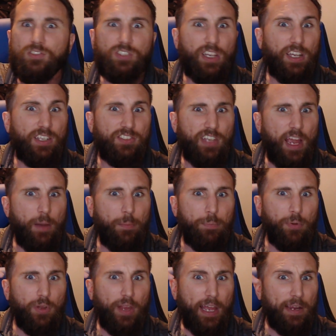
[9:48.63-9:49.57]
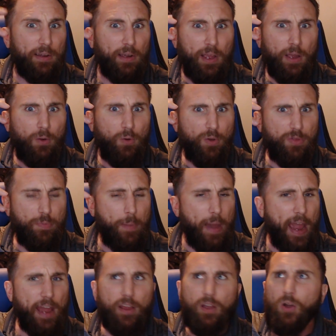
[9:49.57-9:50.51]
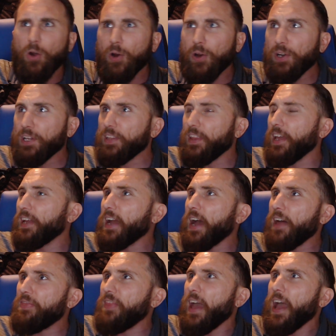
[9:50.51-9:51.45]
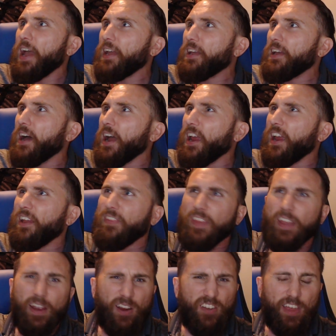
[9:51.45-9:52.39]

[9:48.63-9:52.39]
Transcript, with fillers: Example, like with Matt Hardy, they got that guy in there.